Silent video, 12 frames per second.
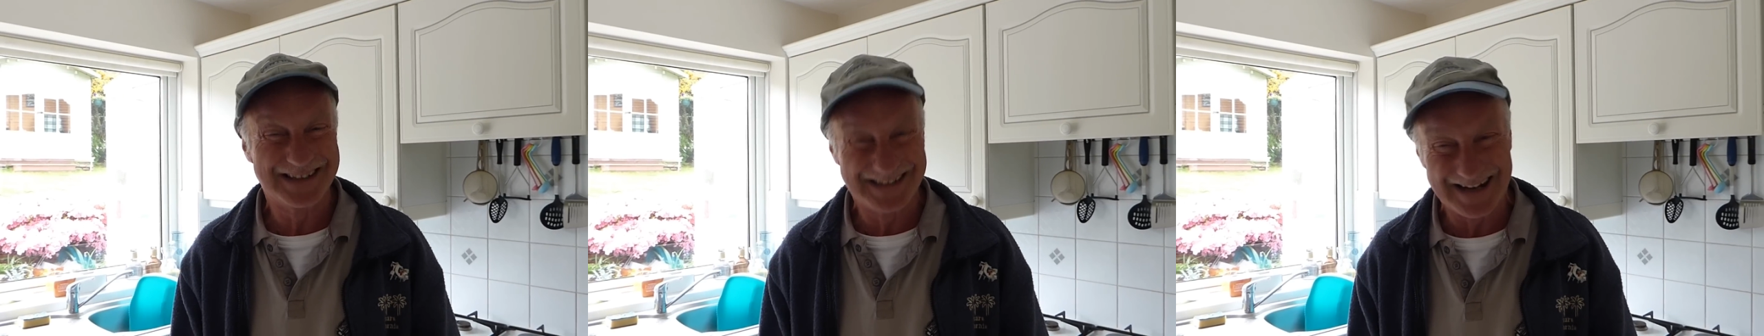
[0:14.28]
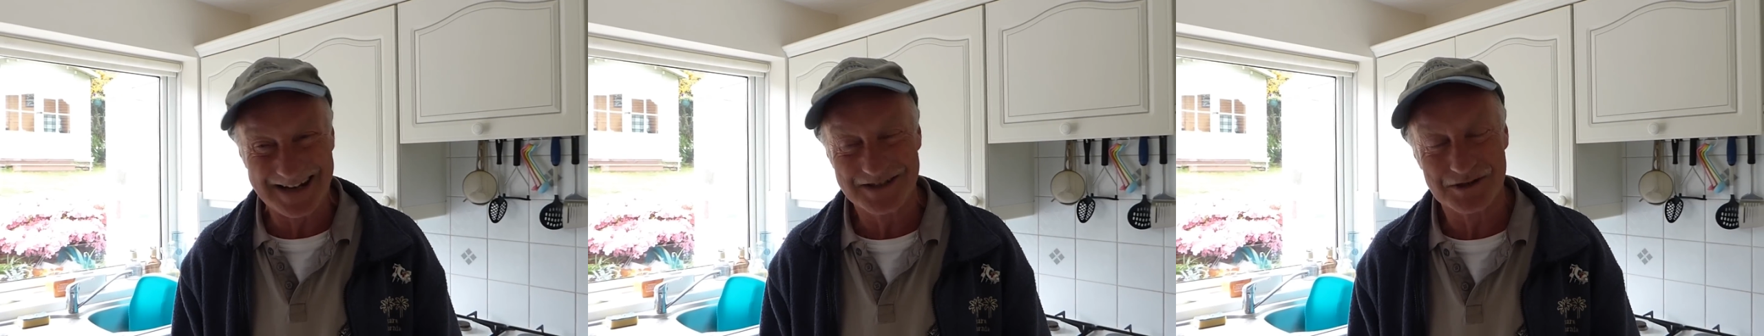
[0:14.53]

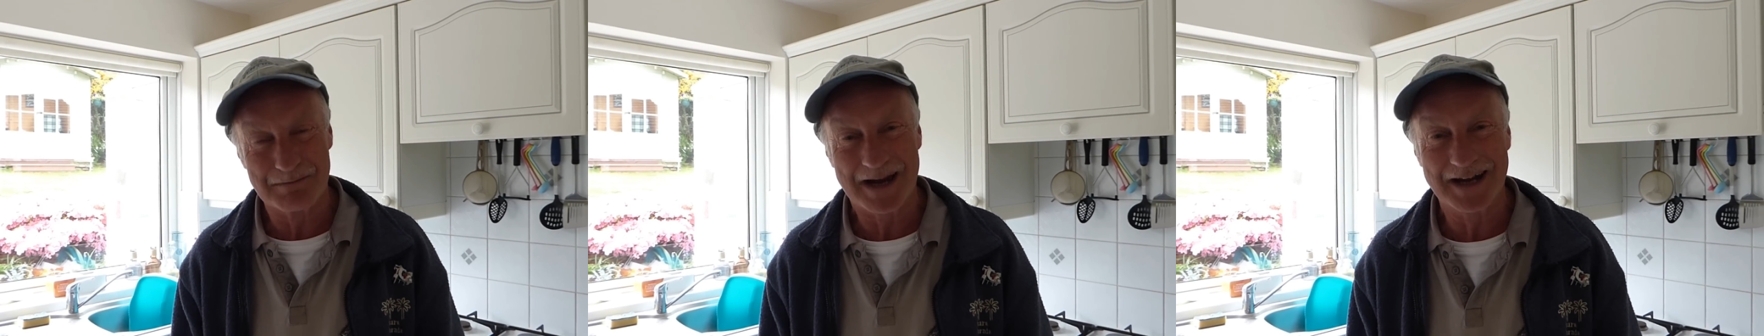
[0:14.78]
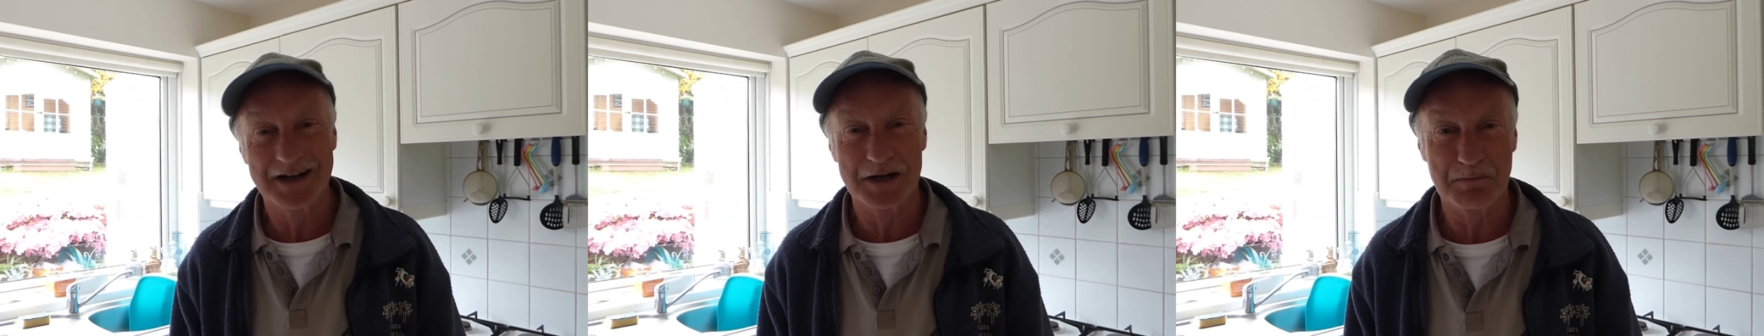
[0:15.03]
get to
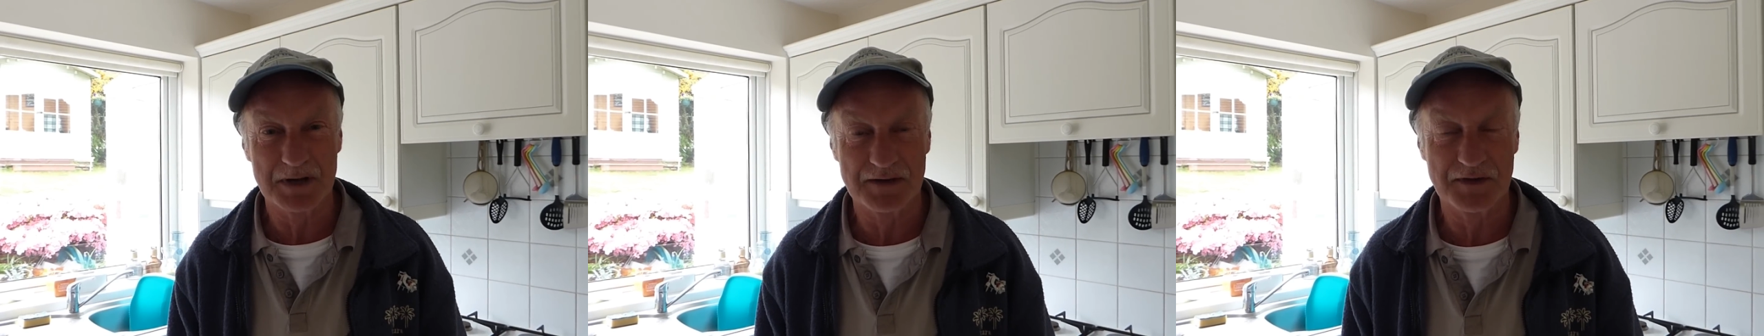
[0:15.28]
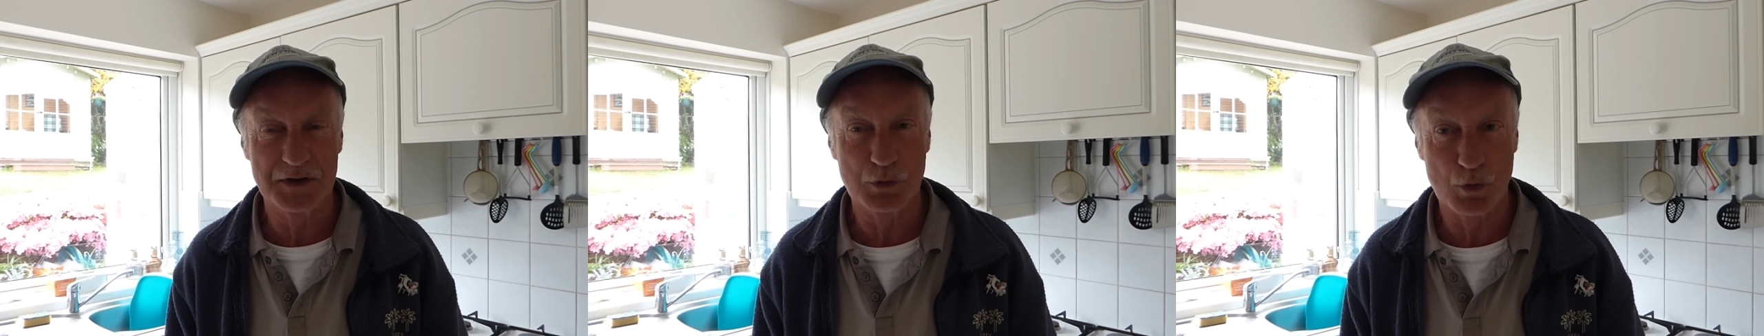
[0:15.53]
making a bit
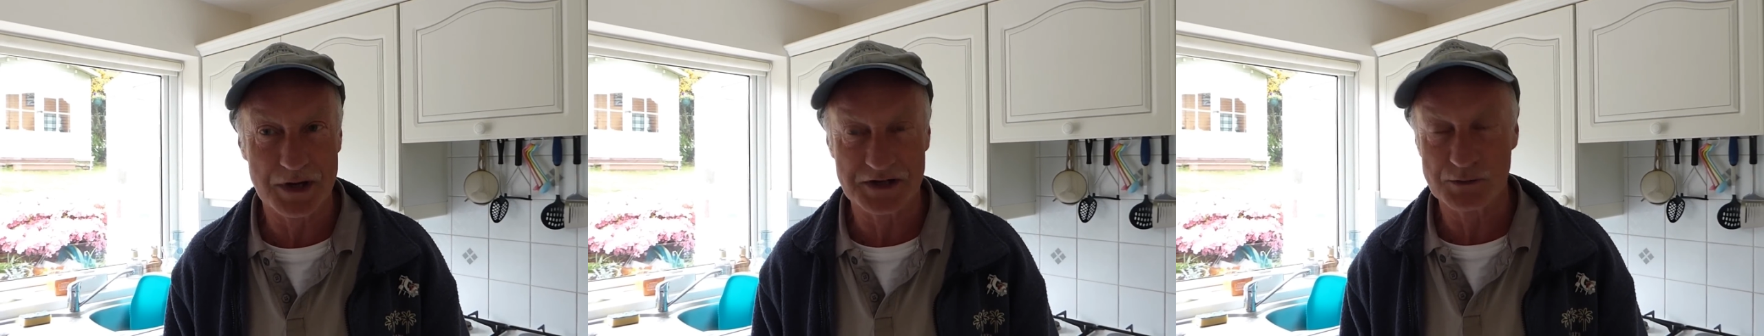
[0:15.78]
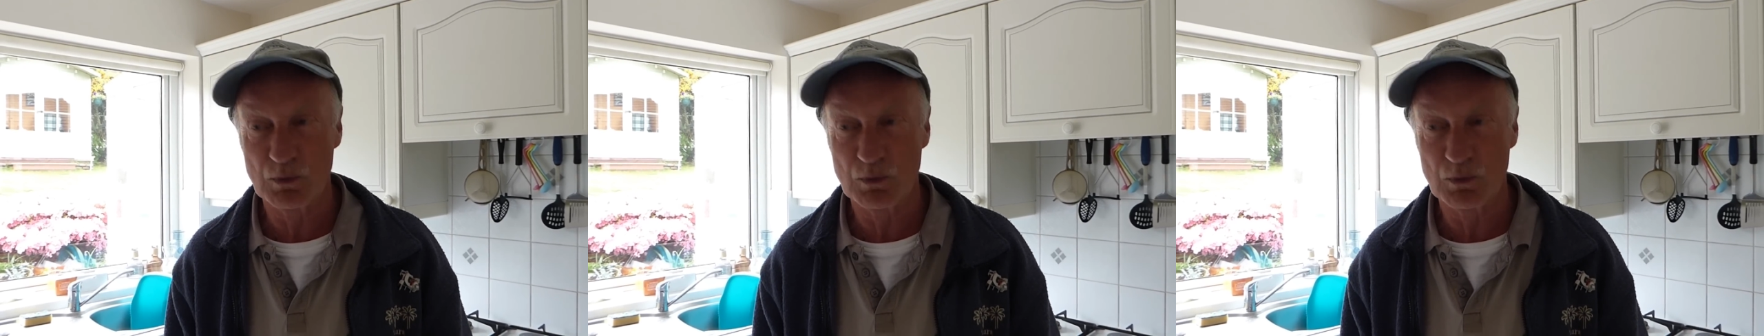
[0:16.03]
of a noise.